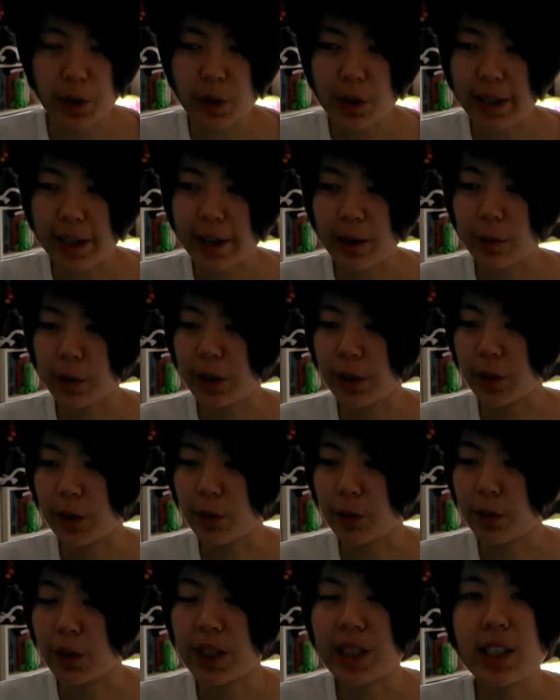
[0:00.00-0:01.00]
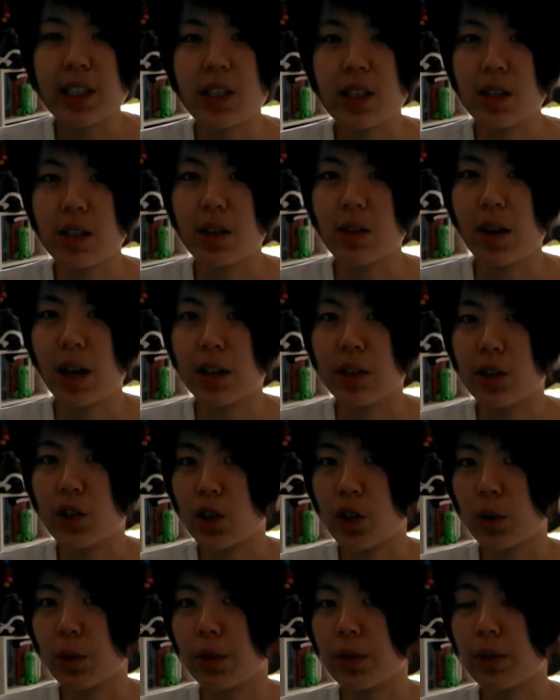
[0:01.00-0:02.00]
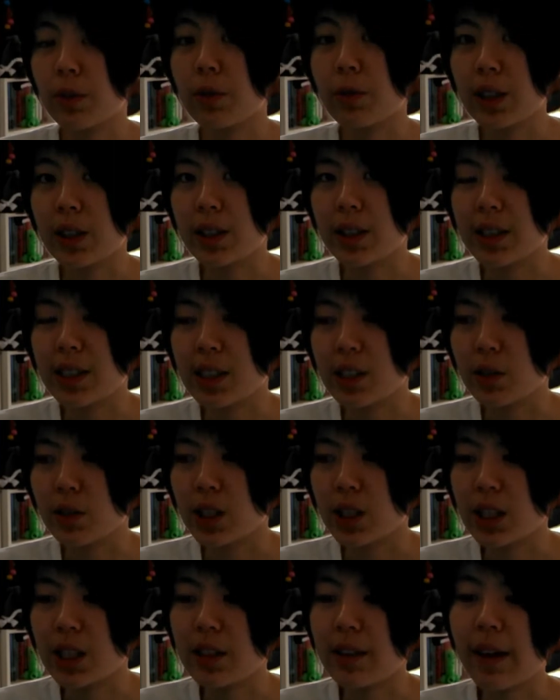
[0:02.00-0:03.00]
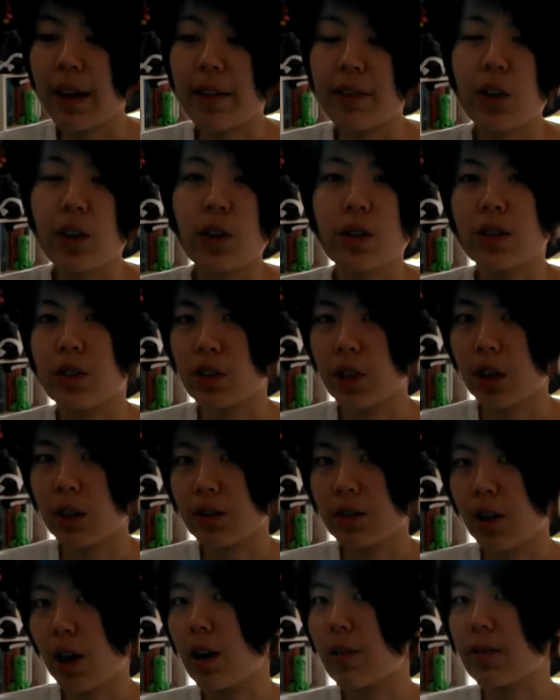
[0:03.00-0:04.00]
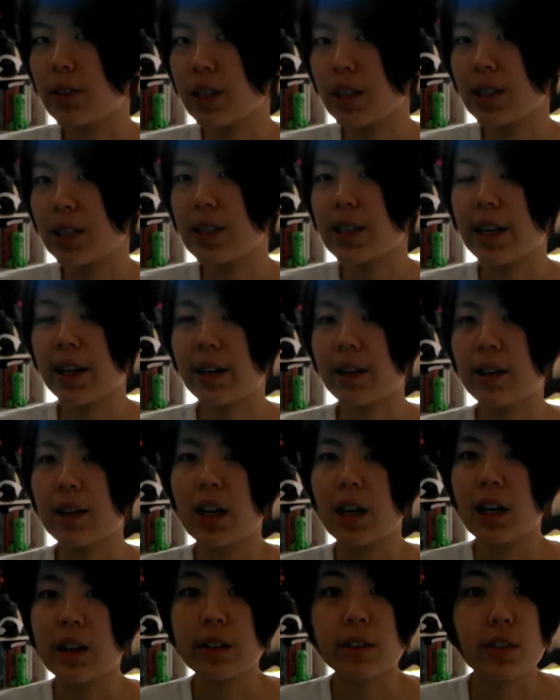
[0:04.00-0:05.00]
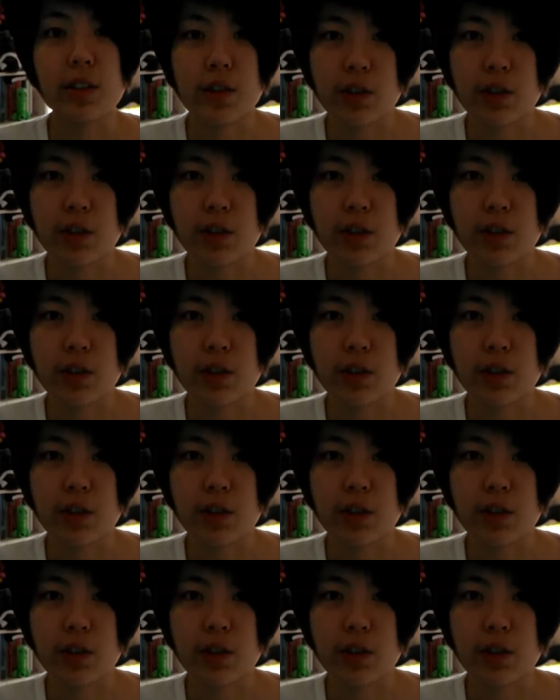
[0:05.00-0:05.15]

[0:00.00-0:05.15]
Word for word: like when you really didn't know how to deal with your feelings, you didn't have your adult confidence and this